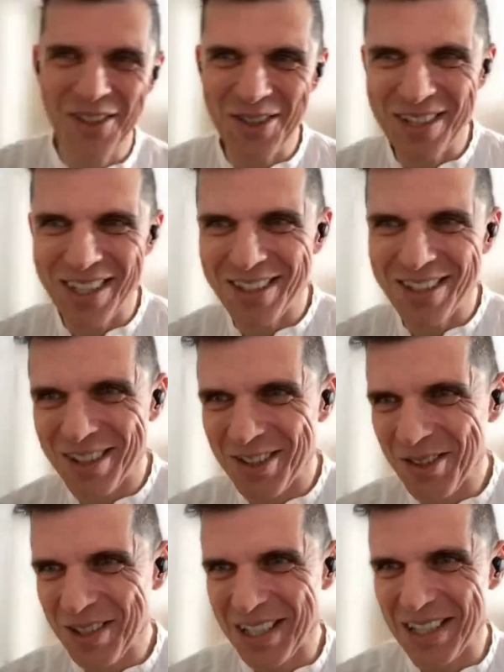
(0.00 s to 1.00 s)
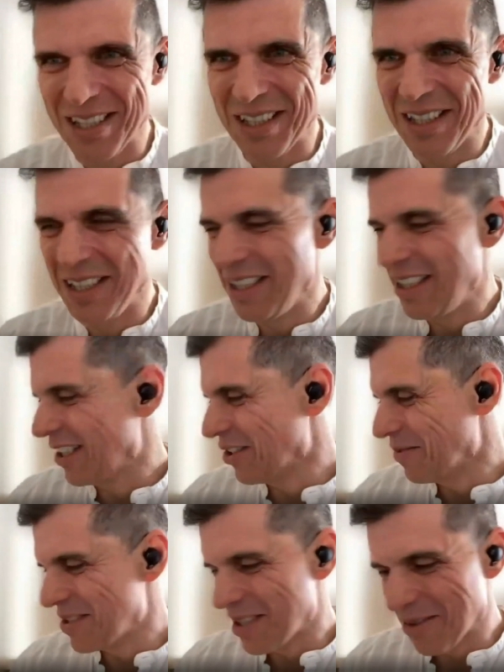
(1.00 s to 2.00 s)
into the token
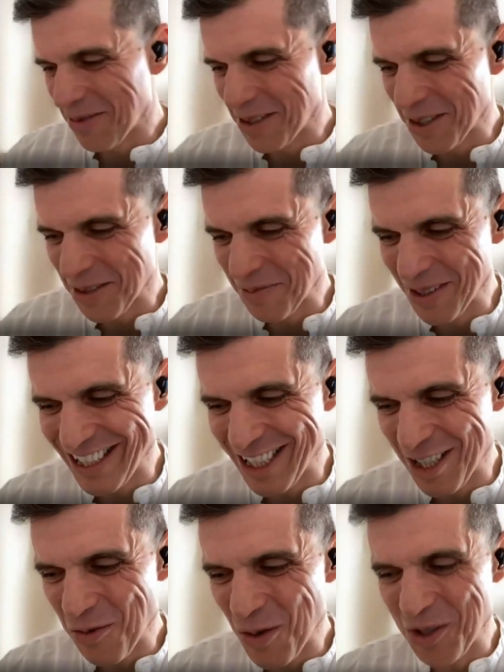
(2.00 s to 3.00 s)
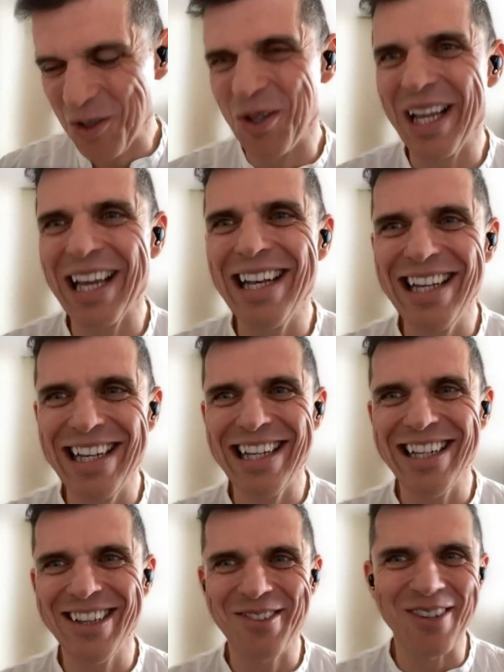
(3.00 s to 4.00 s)
economics and whatnot, but what you're getting
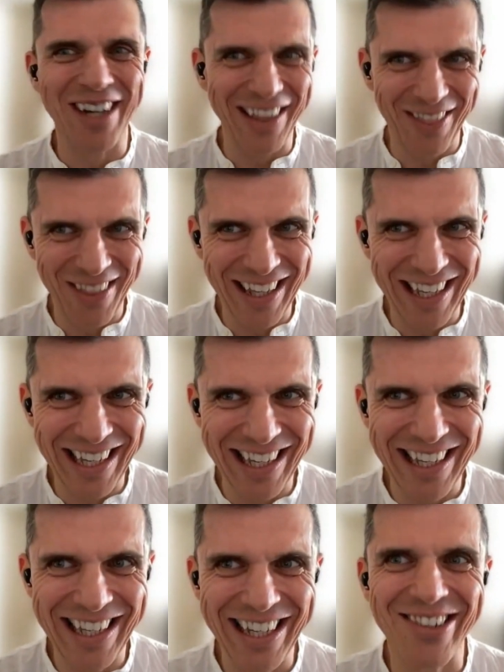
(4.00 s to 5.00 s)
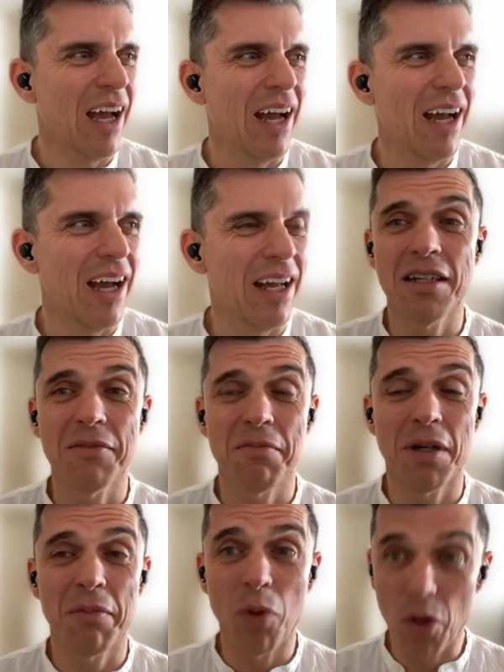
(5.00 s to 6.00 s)
into, I think, here, and
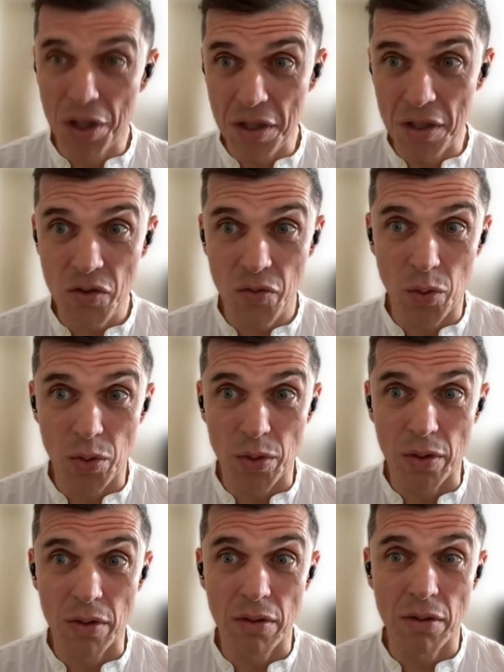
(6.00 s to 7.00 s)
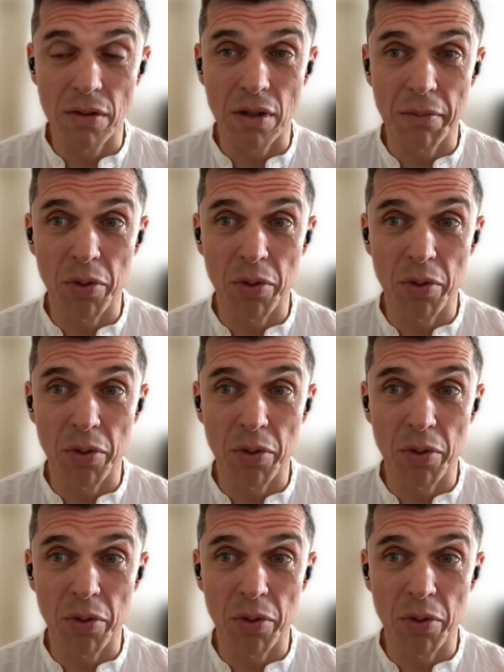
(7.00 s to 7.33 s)
apologies to